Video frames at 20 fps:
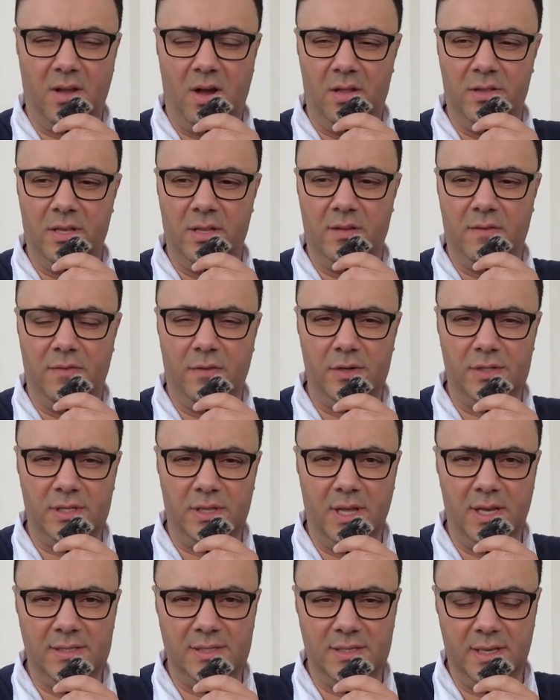all the other first
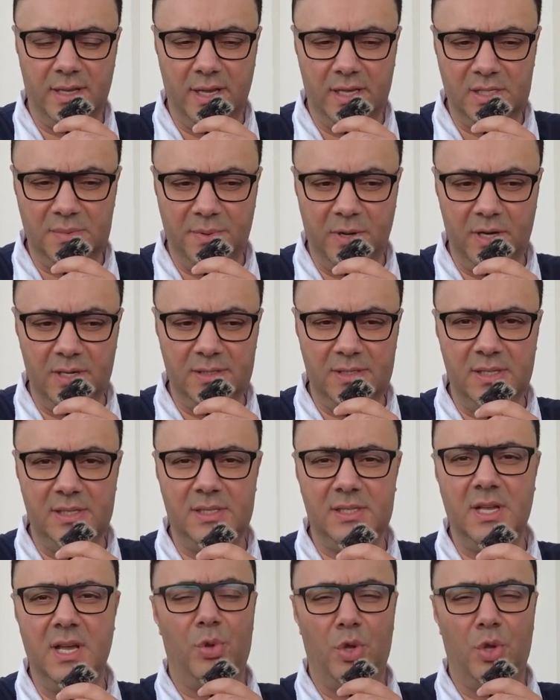class experiences,